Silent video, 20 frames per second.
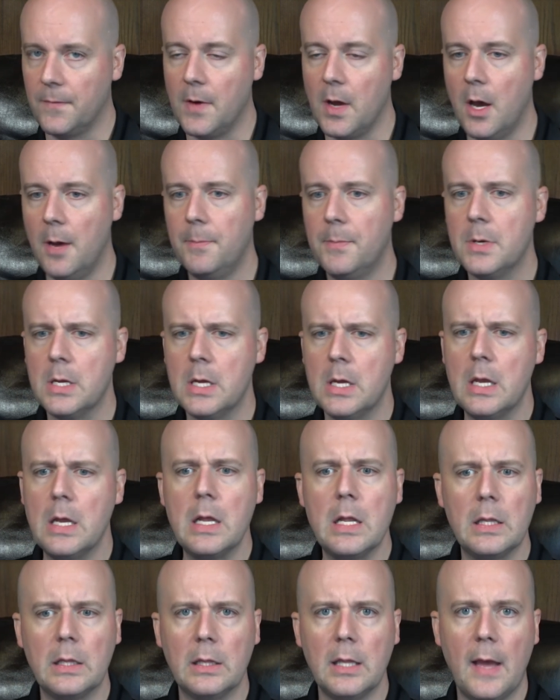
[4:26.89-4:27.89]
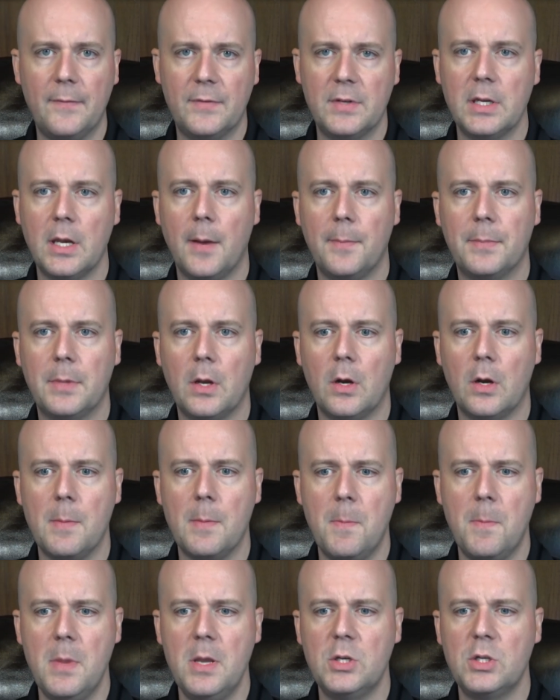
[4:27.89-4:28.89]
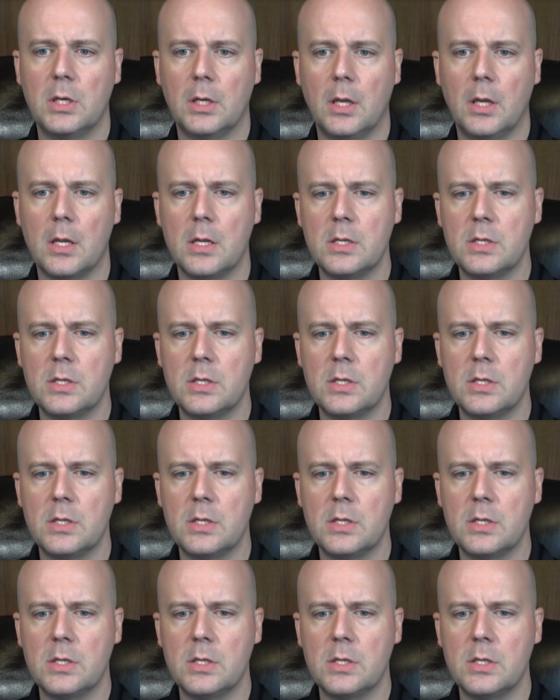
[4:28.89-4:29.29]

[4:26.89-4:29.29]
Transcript: up, left it up there in Michigan.